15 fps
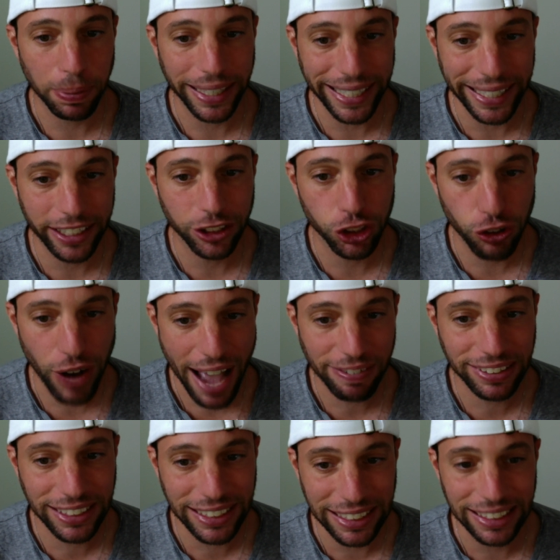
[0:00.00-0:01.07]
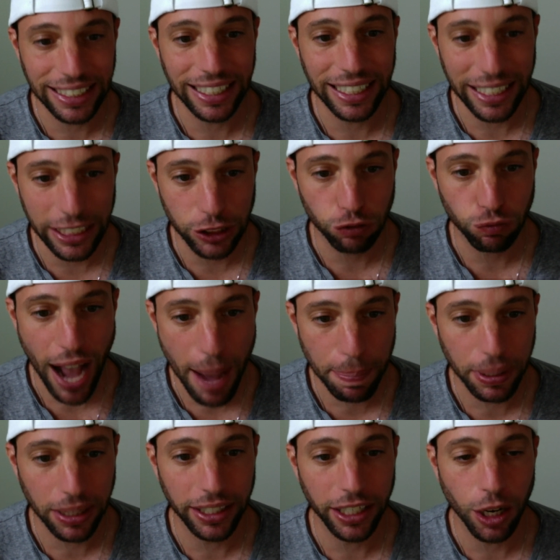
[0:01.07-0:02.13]
Peak draft season is
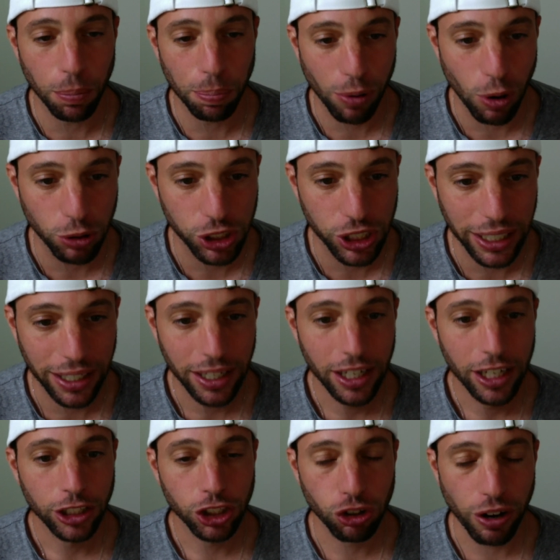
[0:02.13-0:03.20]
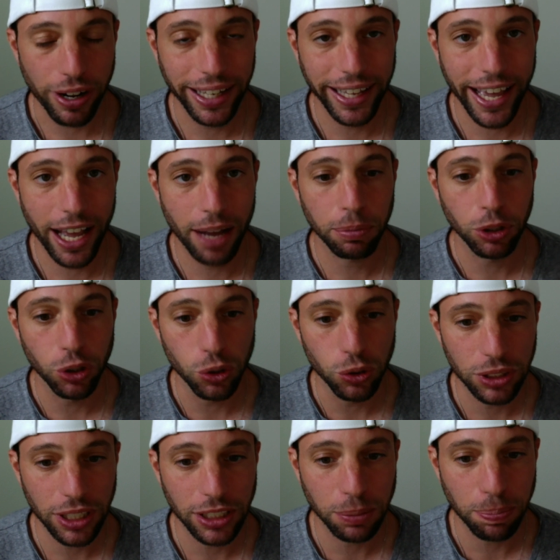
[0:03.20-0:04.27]
rapidly approaching. Training camp
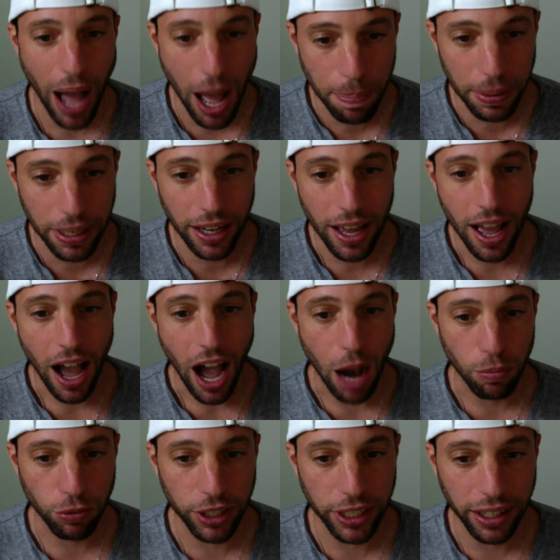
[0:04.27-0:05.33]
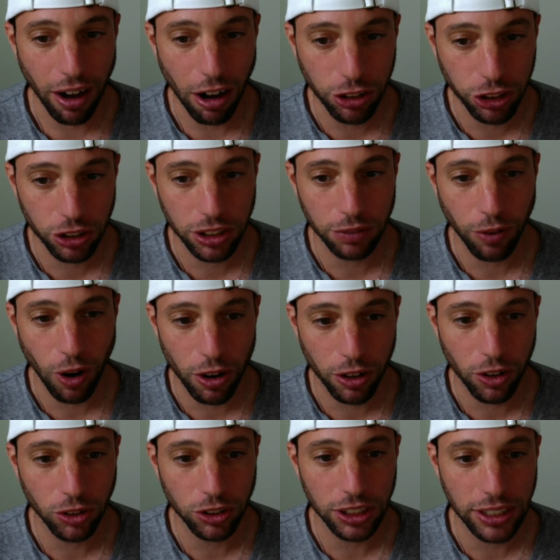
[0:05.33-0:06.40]
news is popping. I'm reading hundreds of
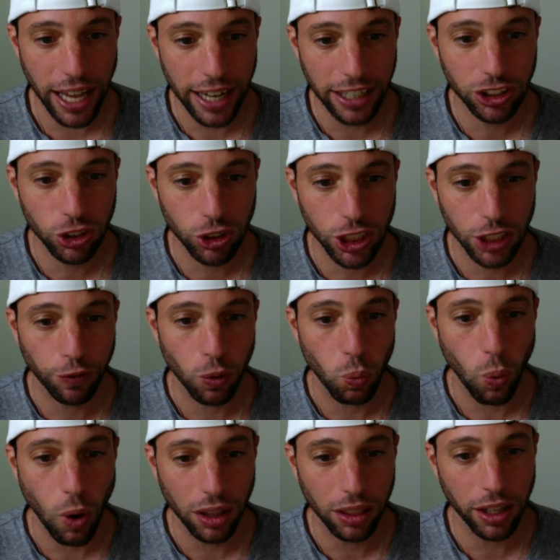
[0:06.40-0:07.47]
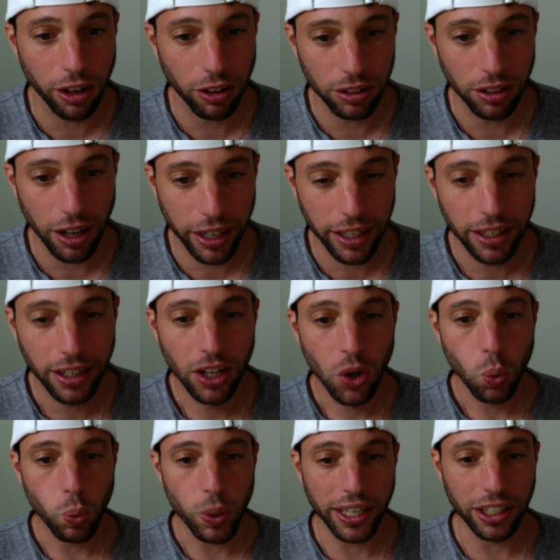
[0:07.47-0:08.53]
articles a day, searching for one little nugget
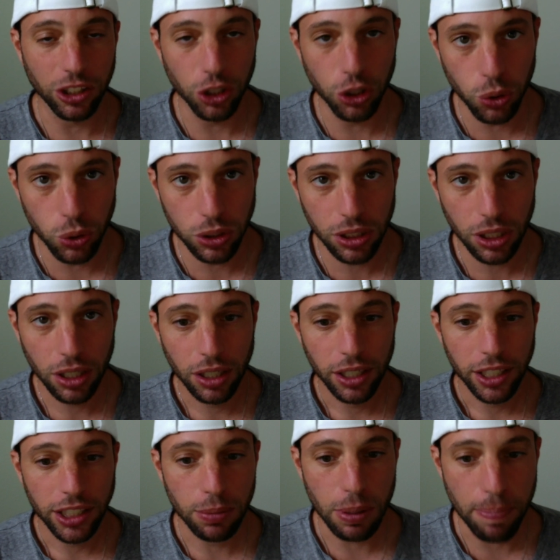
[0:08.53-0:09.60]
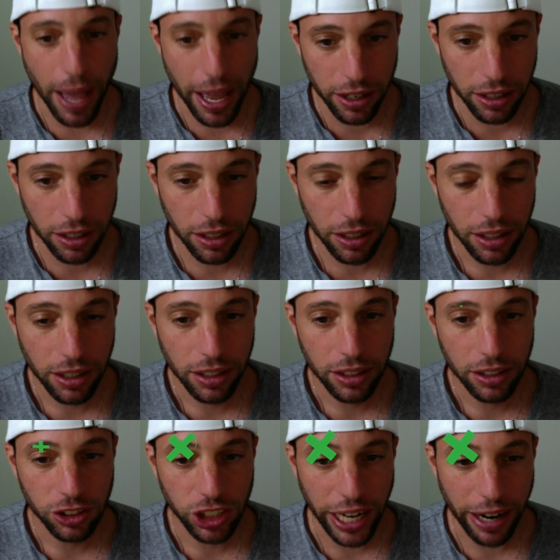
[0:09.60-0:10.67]
we can use to be better.
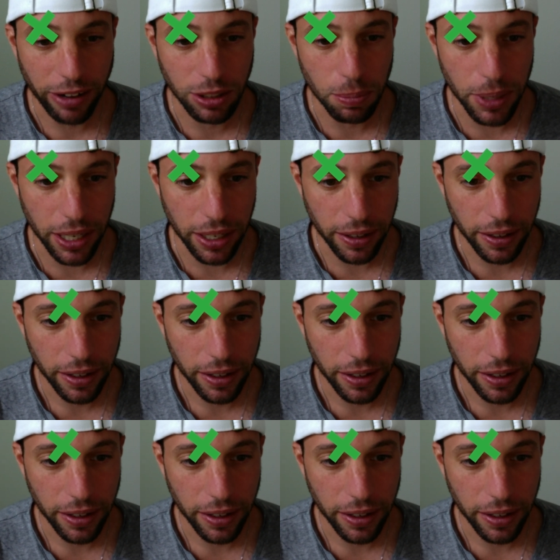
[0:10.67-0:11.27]
Shout out to me.